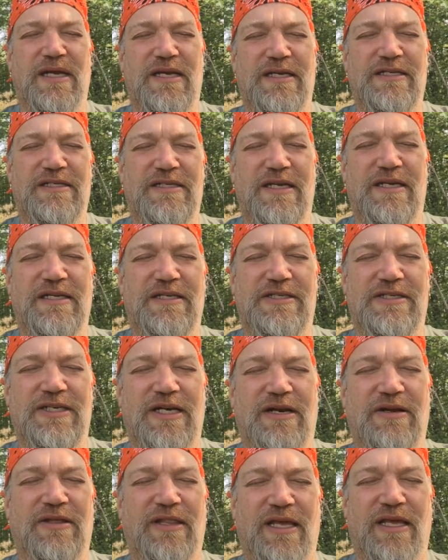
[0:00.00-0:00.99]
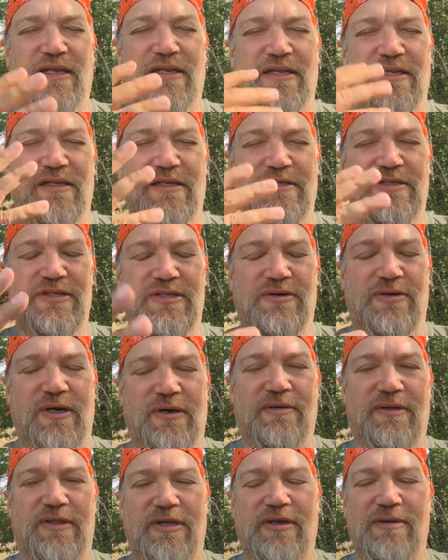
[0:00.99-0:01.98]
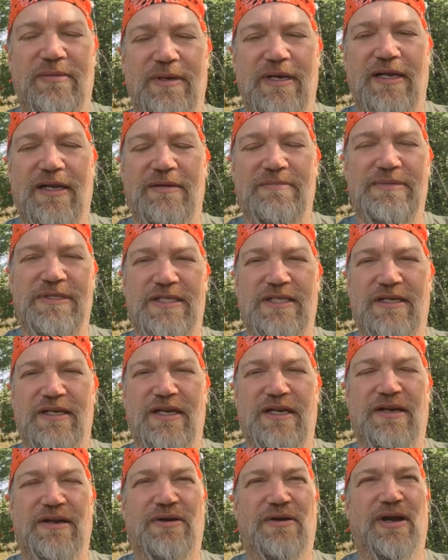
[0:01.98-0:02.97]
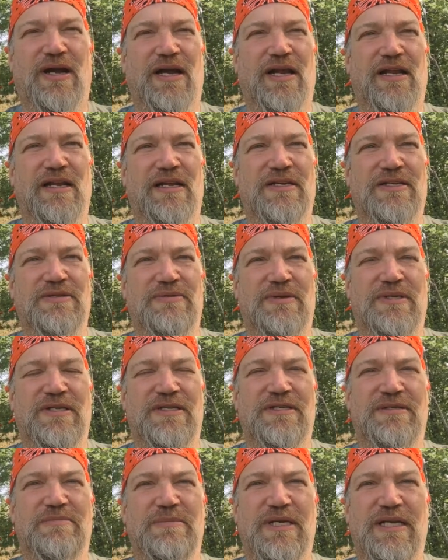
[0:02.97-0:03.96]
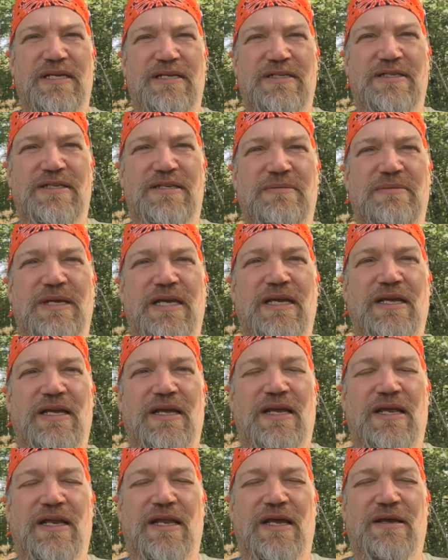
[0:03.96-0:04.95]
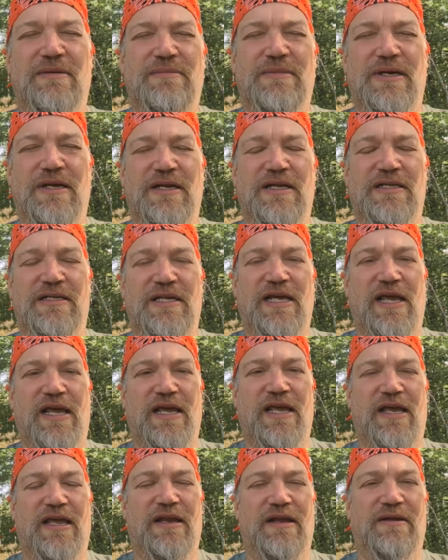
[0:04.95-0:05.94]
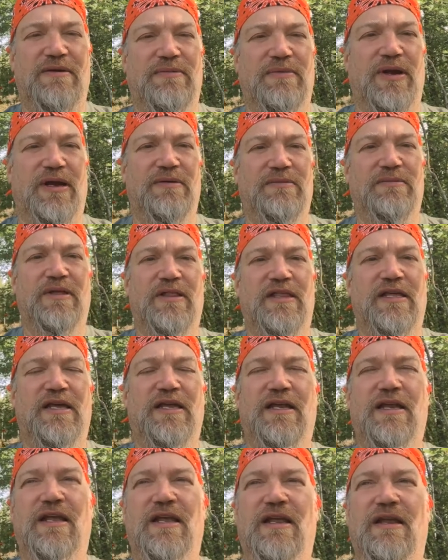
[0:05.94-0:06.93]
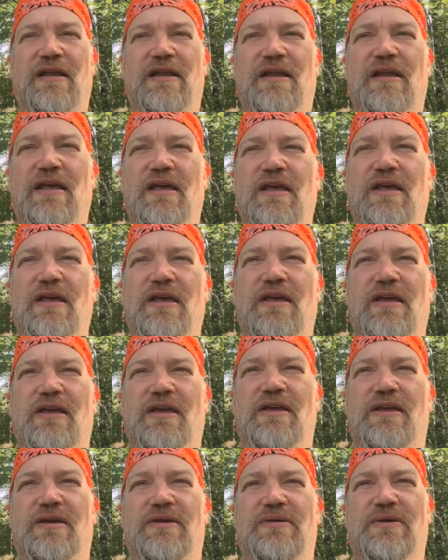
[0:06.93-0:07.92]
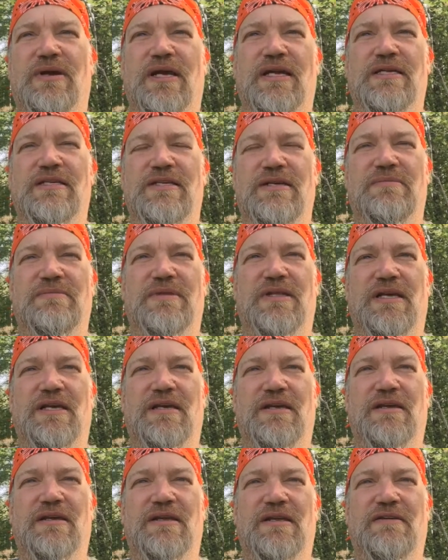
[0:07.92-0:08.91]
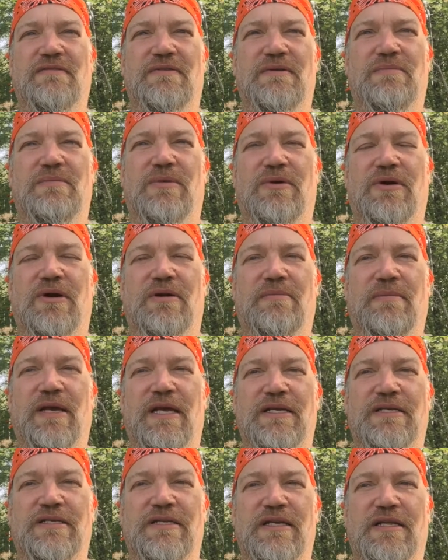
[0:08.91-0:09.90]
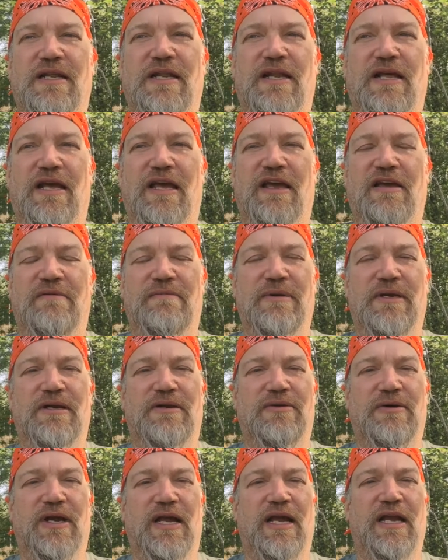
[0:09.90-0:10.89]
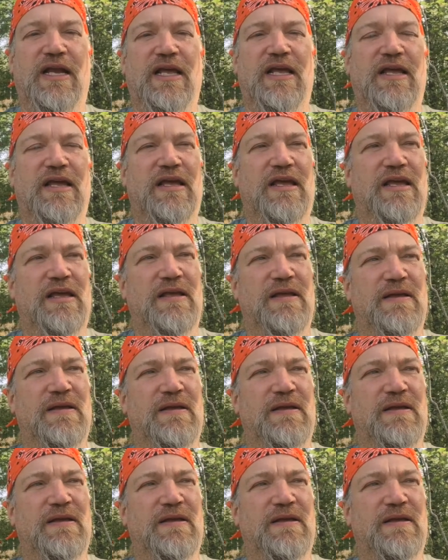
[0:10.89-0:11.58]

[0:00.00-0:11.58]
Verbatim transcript: I just had to share that little story with you, but I'm still integrating this, what this means to me, and I'm going to take it and run with it and create something even more amazing than I have been creating.